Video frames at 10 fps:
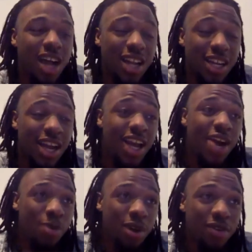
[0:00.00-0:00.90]
I like to hang
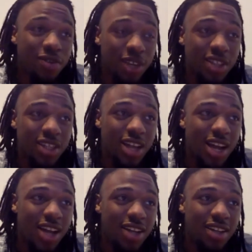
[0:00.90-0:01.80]
out with my friends a
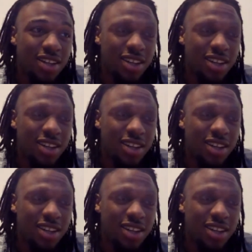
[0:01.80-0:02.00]
lot.